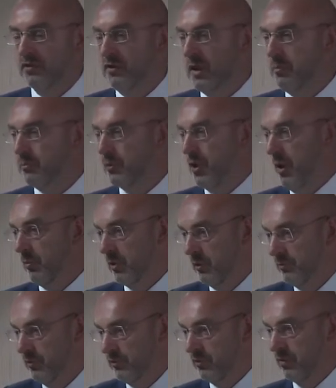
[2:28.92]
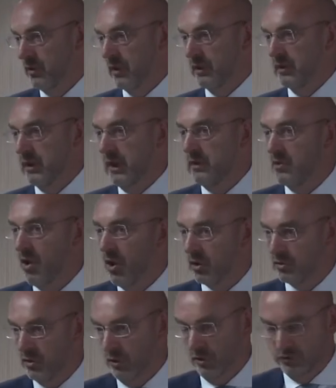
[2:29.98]
deep problems in
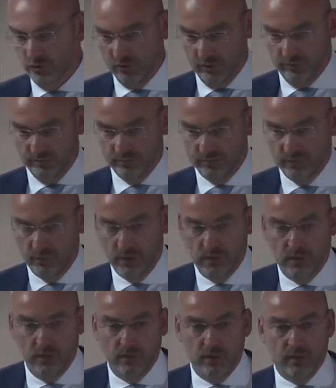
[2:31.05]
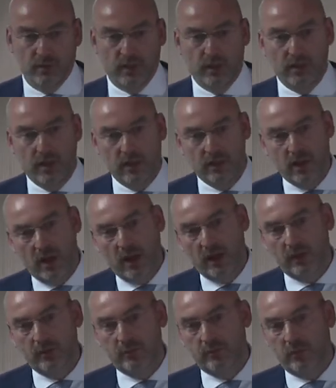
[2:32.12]
our culture. And
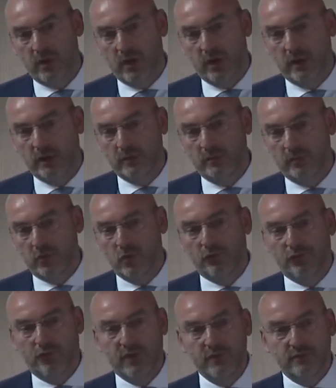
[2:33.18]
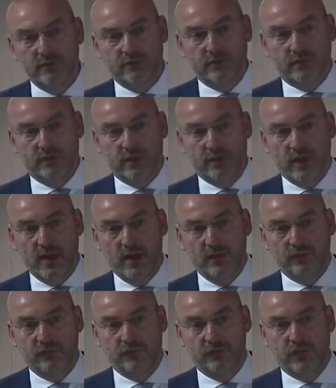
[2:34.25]
I'm convinced that they
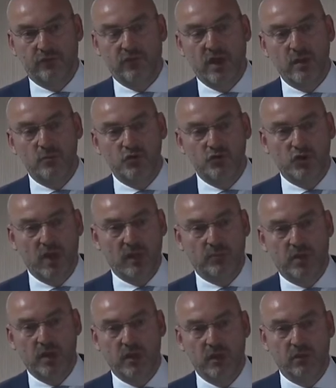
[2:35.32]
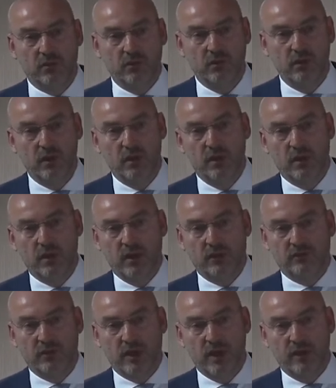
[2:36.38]
have the same shape here
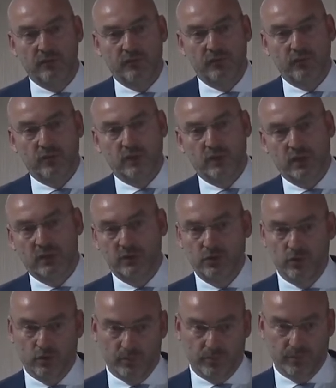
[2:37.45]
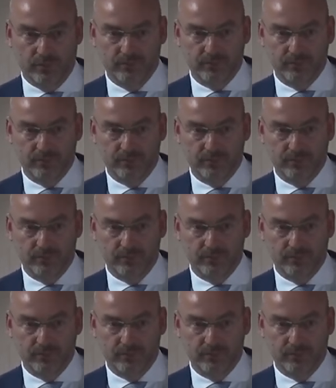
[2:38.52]
as they have in Europe.